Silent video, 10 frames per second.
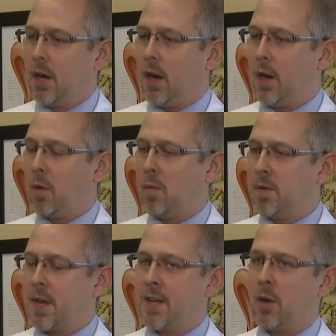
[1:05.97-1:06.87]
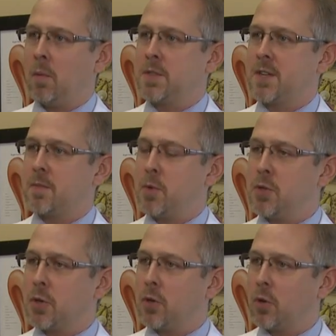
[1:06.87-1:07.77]
um, almost, ha almost has a
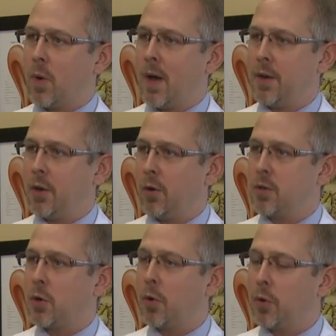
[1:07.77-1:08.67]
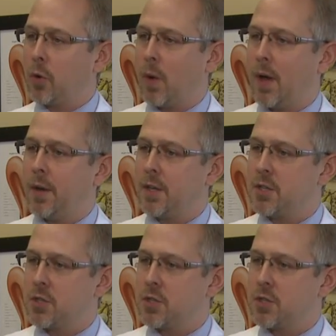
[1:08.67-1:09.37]
musical quality or a tonal quality.